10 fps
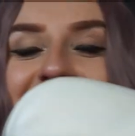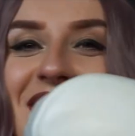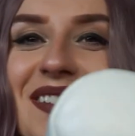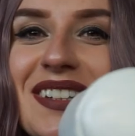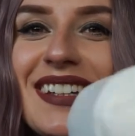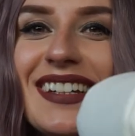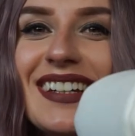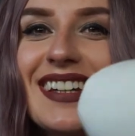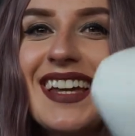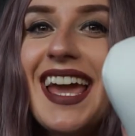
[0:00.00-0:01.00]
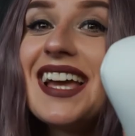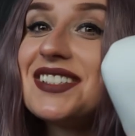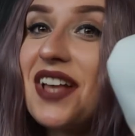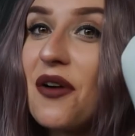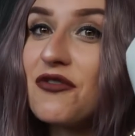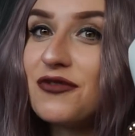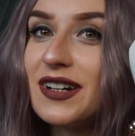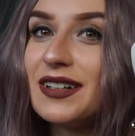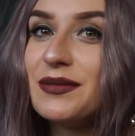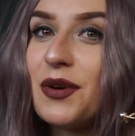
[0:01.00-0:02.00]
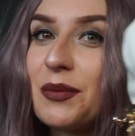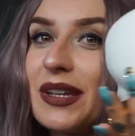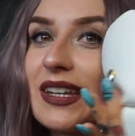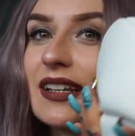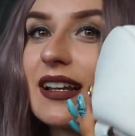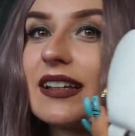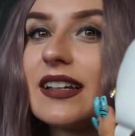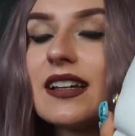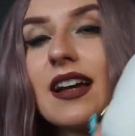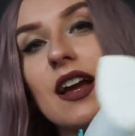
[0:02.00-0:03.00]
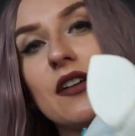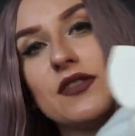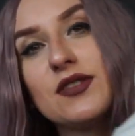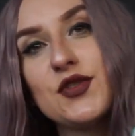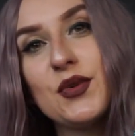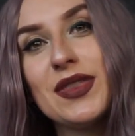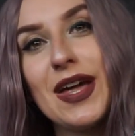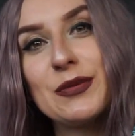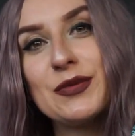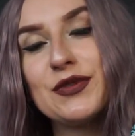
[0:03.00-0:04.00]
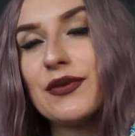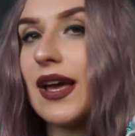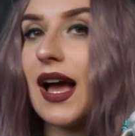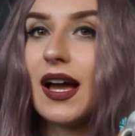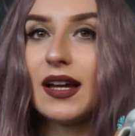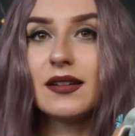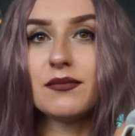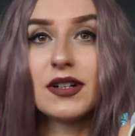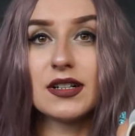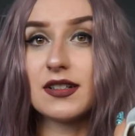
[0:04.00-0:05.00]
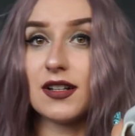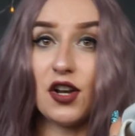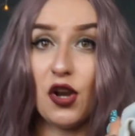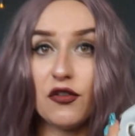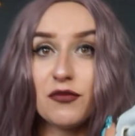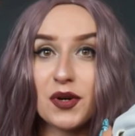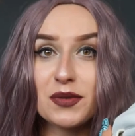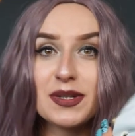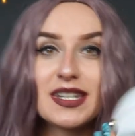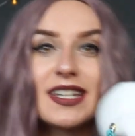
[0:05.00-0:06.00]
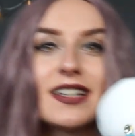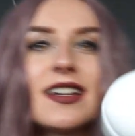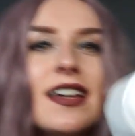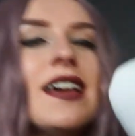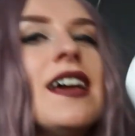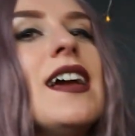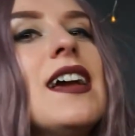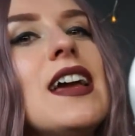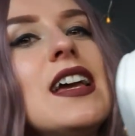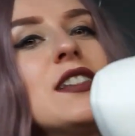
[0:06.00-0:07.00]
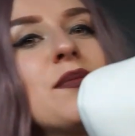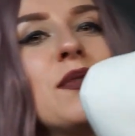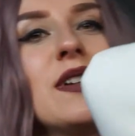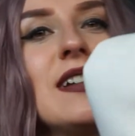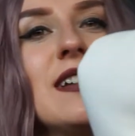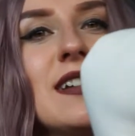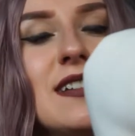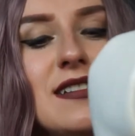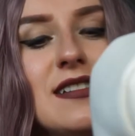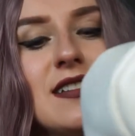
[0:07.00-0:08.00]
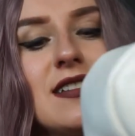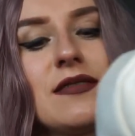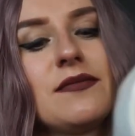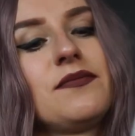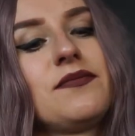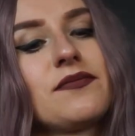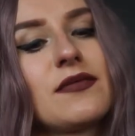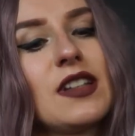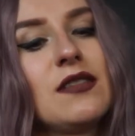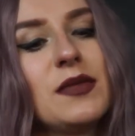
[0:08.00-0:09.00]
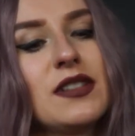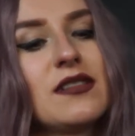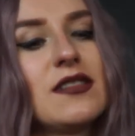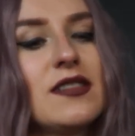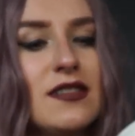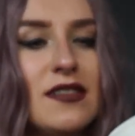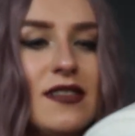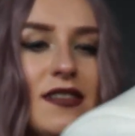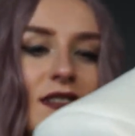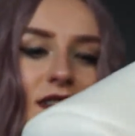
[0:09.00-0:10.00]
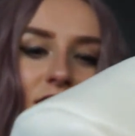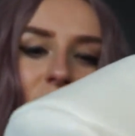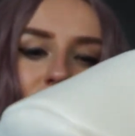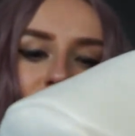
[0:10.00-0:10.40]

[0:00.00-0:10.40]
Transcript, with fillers: Look, it's a real Moby Dick. Like, have you saw that movie? I personally love Moby Dick. It's brilliant. Oh my gosh,